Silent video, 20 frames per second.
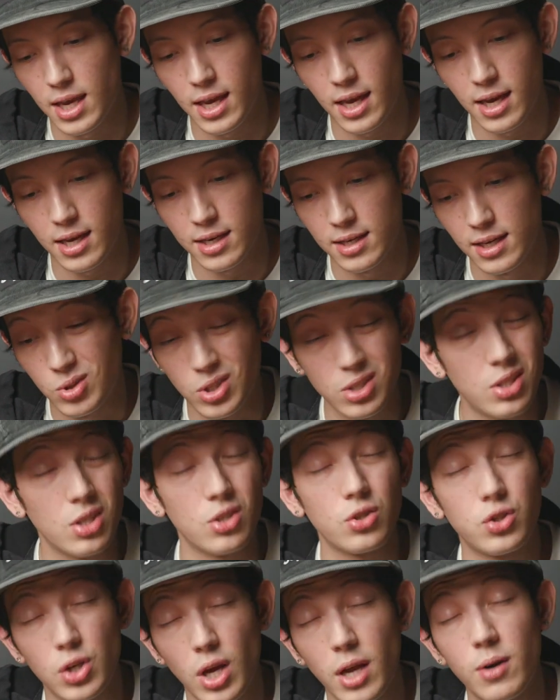And just
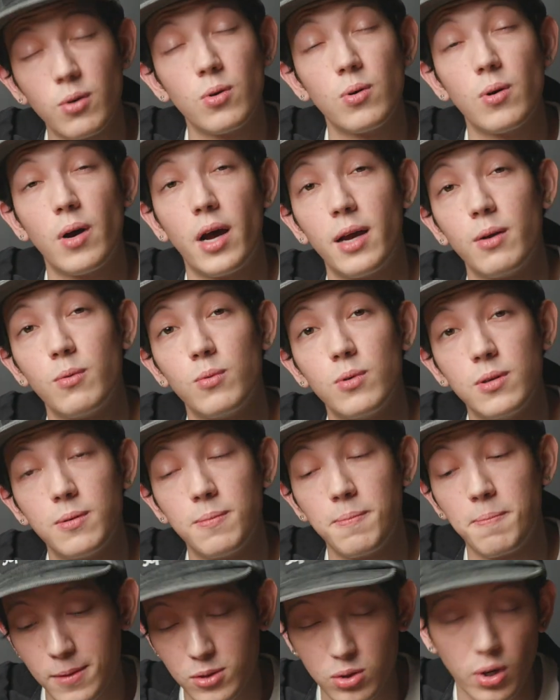in general, I would
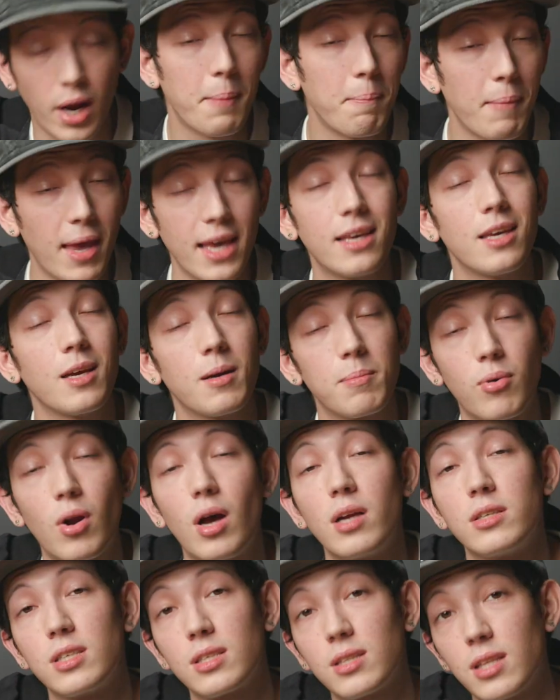try making a
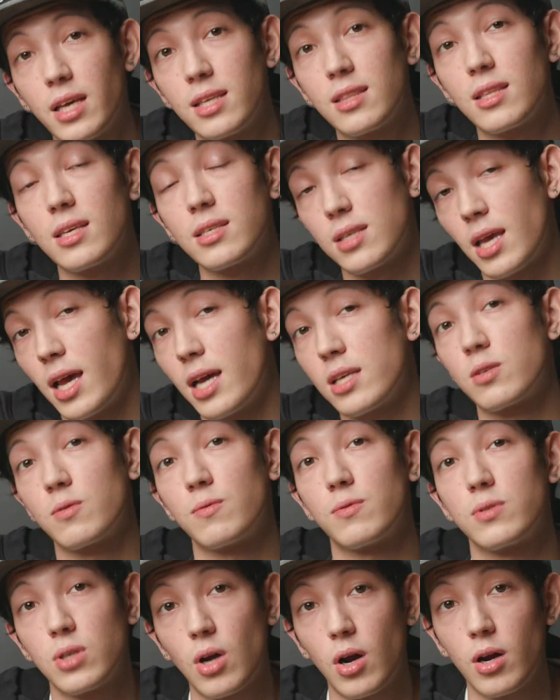project like this as a
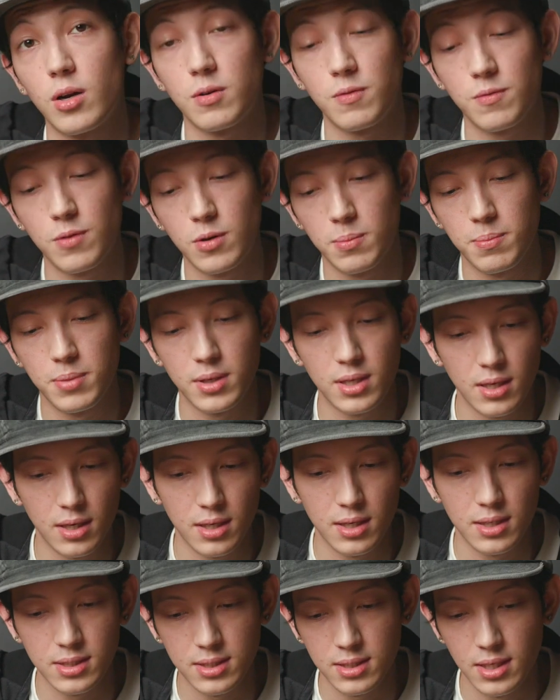photographer,
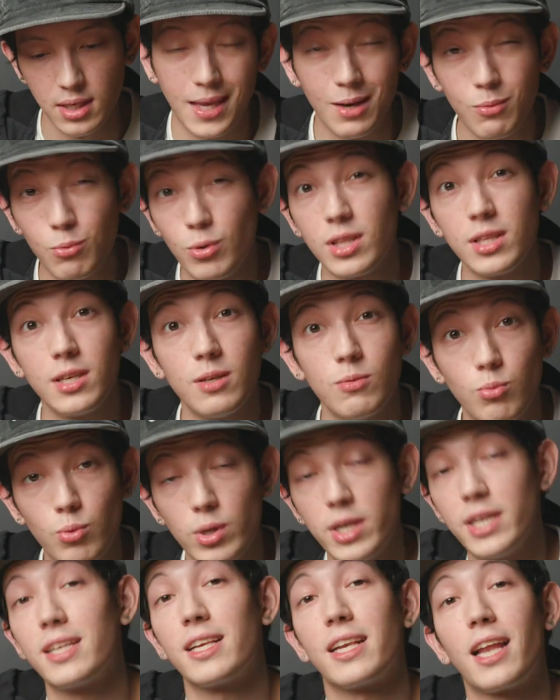because it really
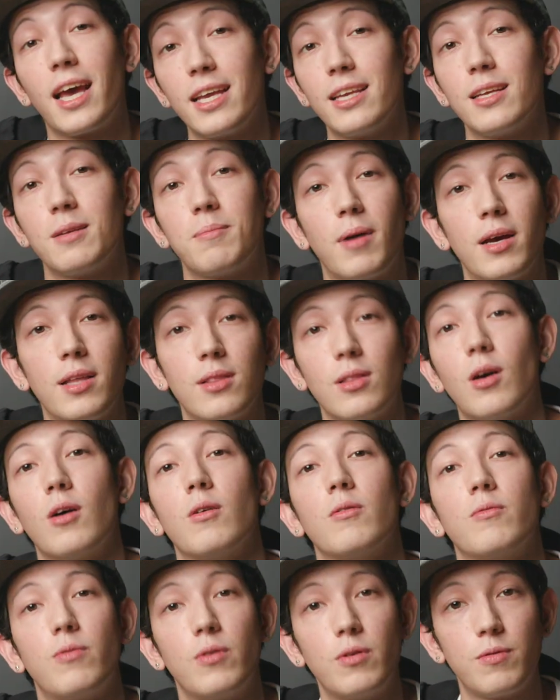reignited my
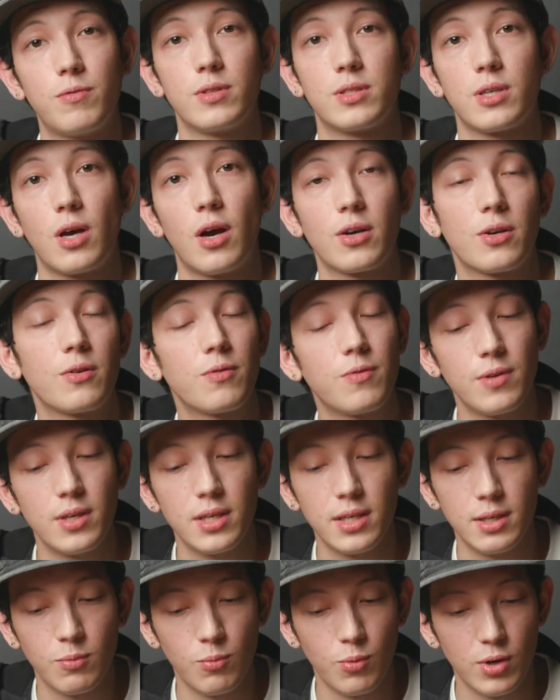love for
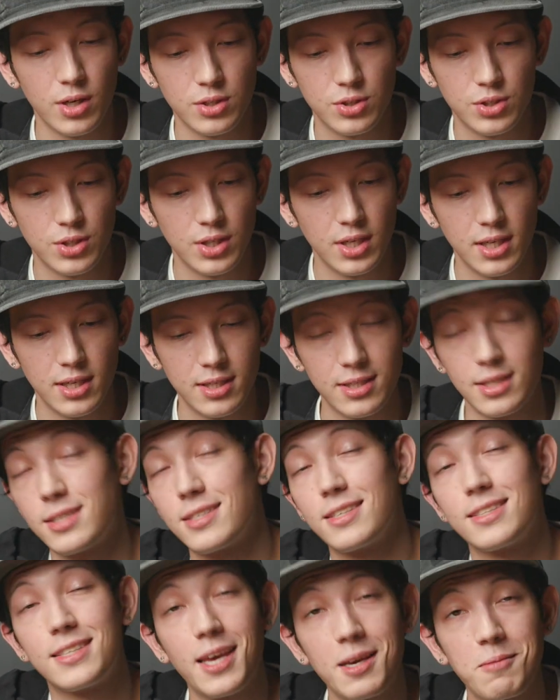photography, which
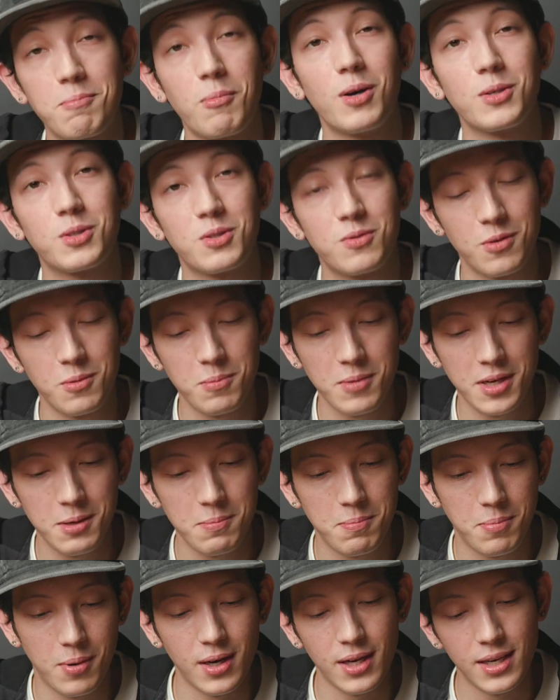doesn't take much for me.
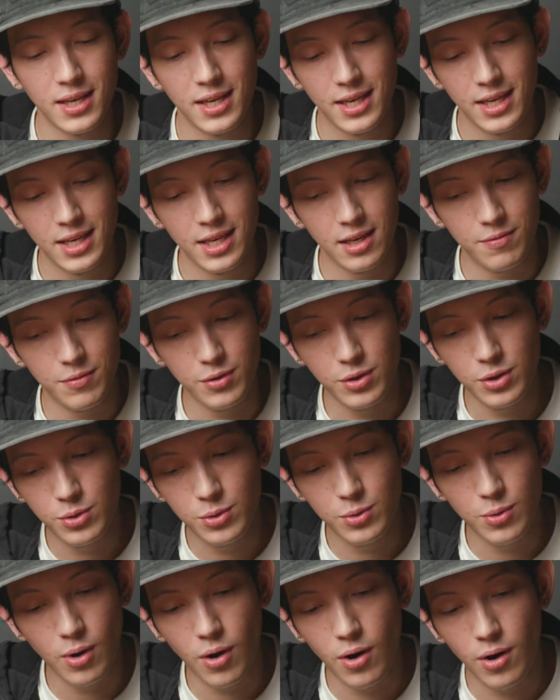But if
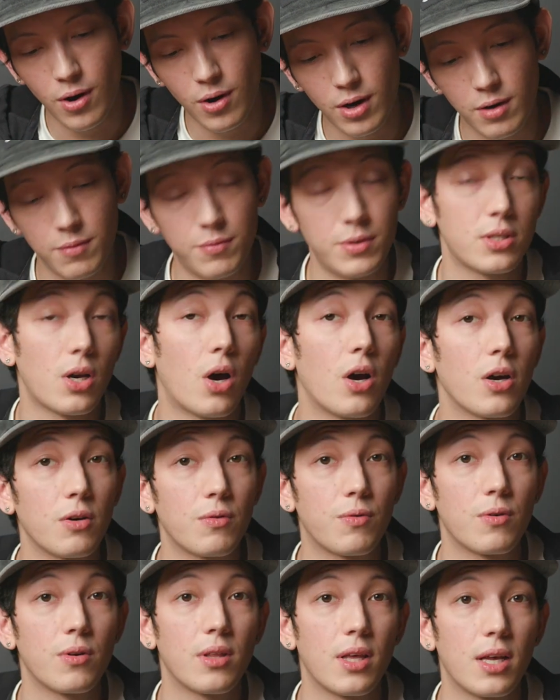you are a
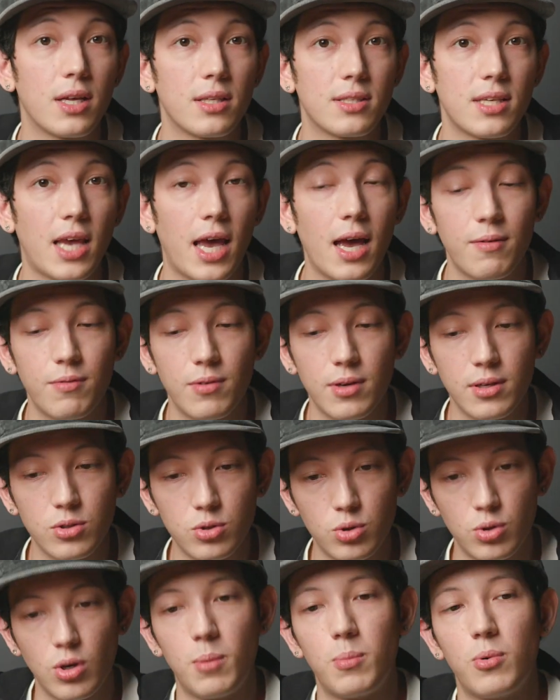photographer that's having
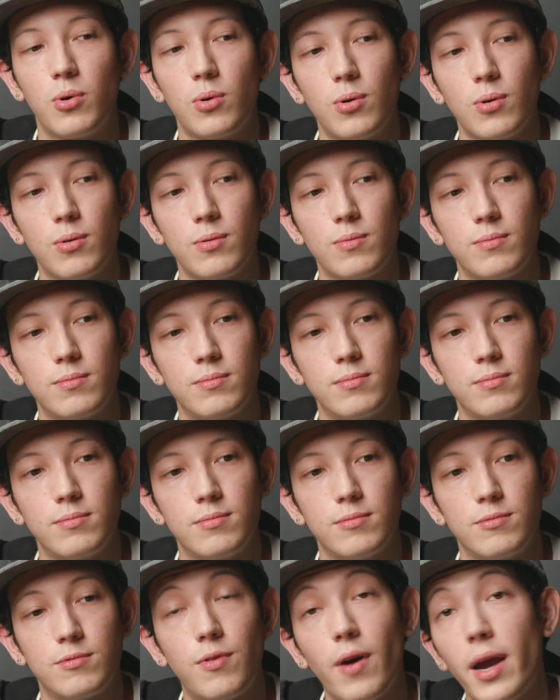trouble
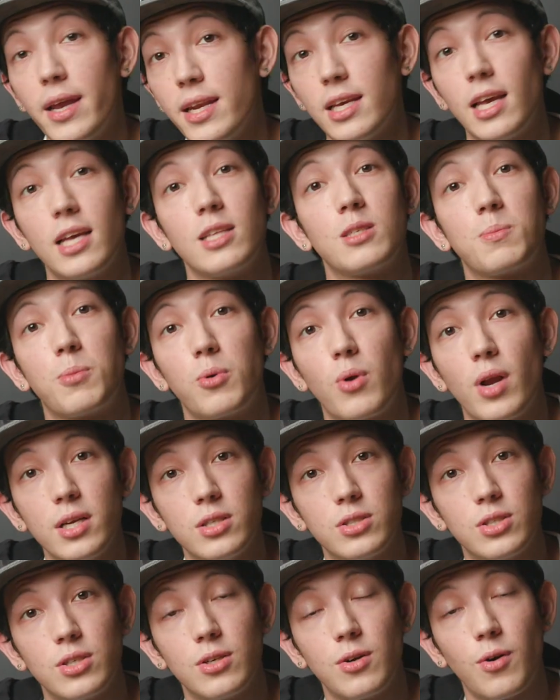finding
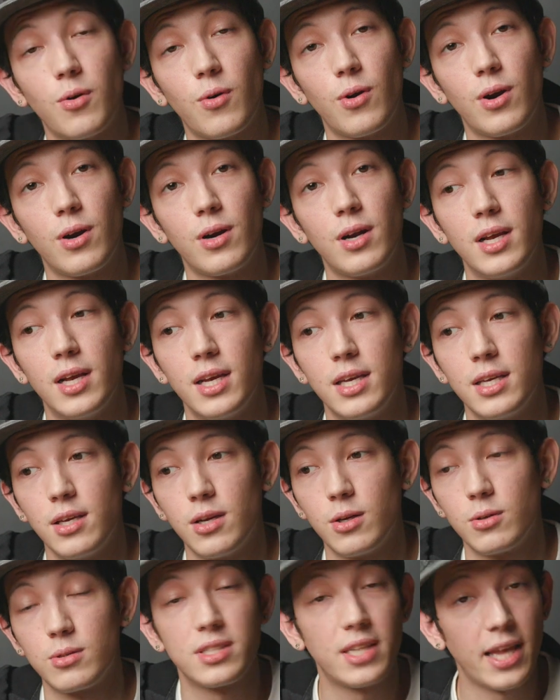inspiration or
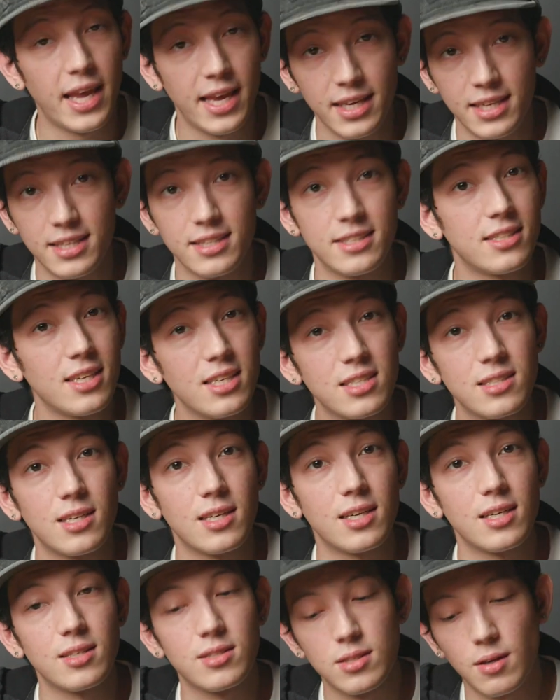staying
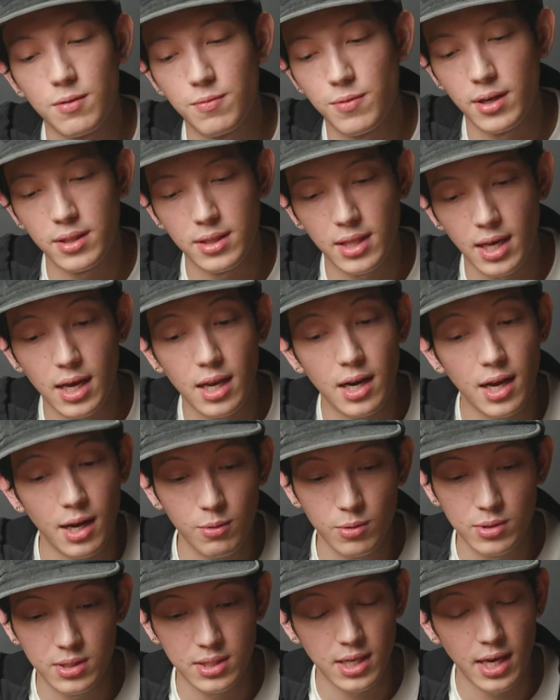consistent and stuff like that, I
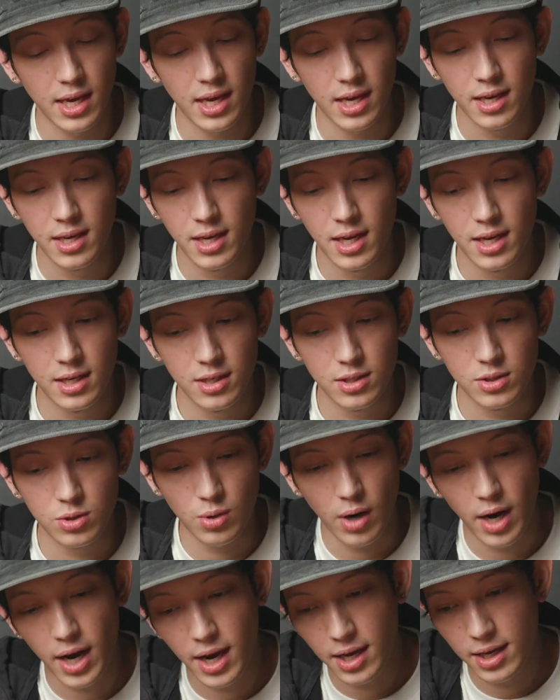would say
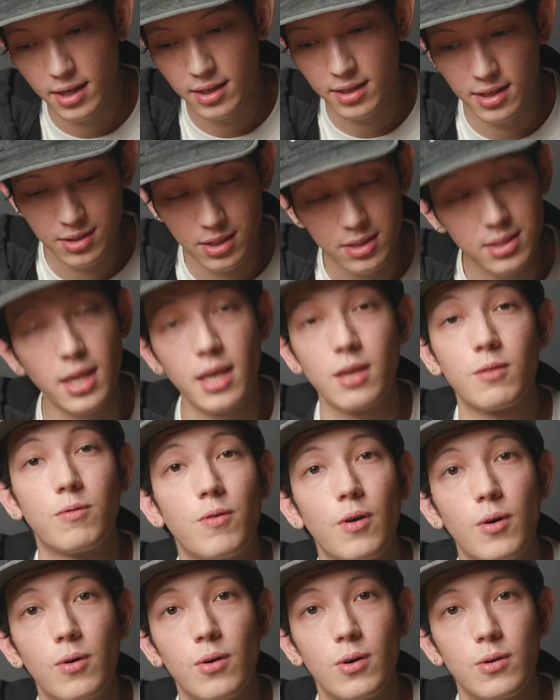try to take
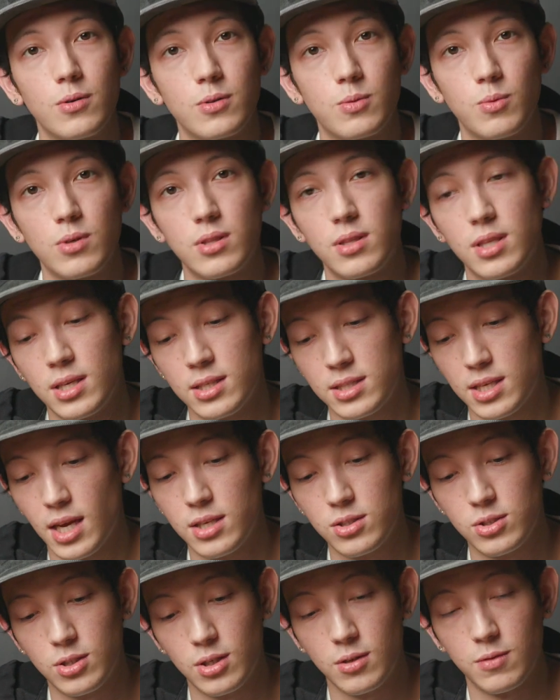photos with the
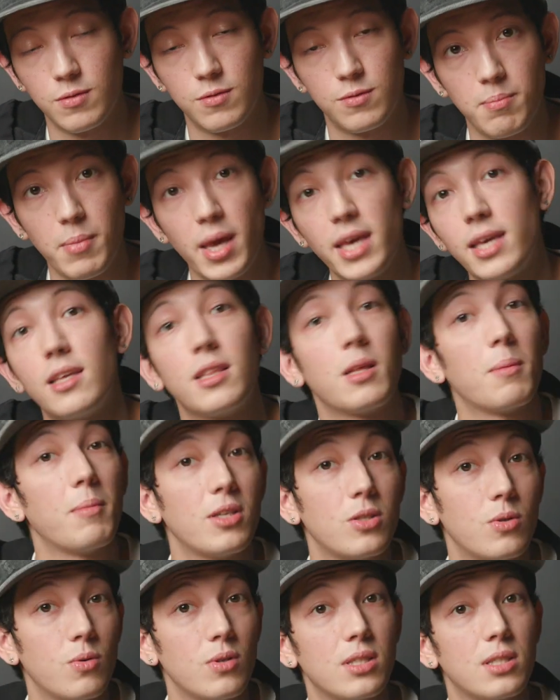intention of making them
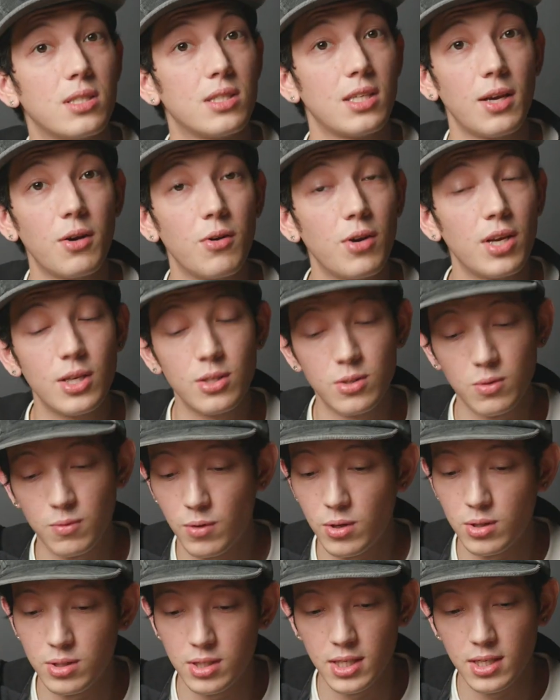into a series
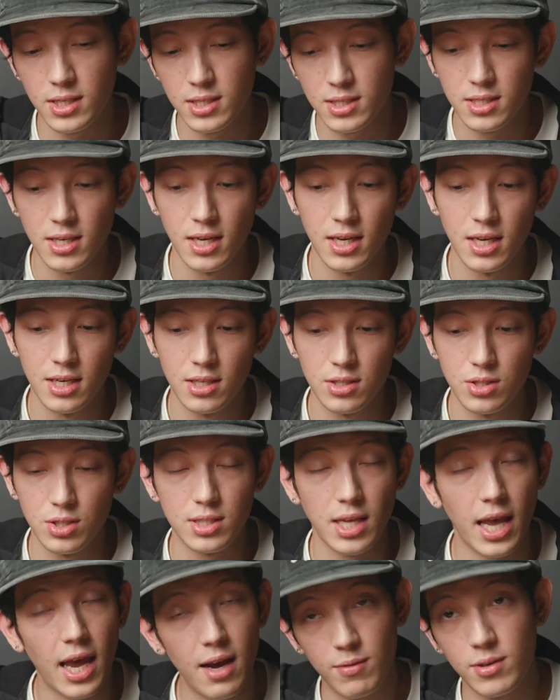versus
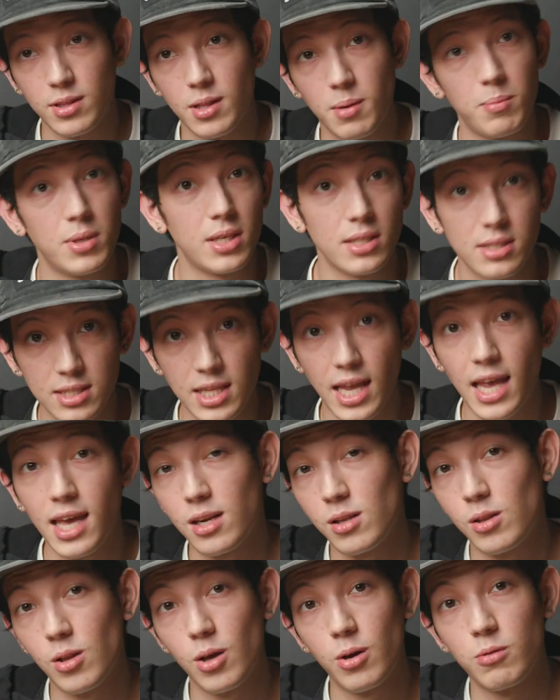just having them be
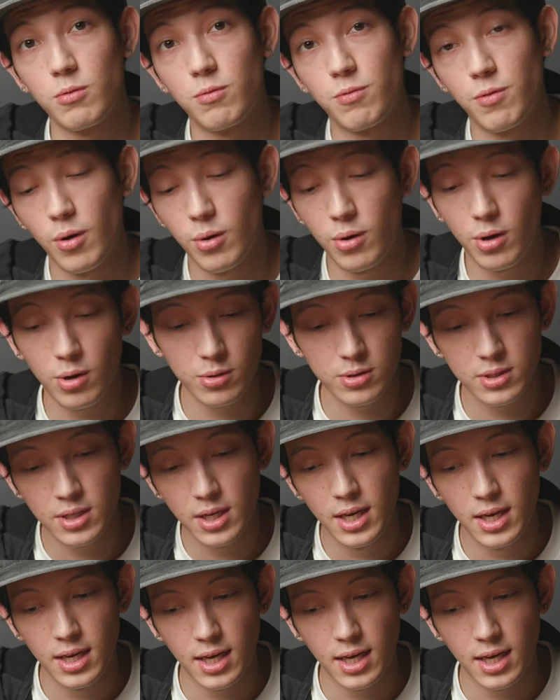standalone photos.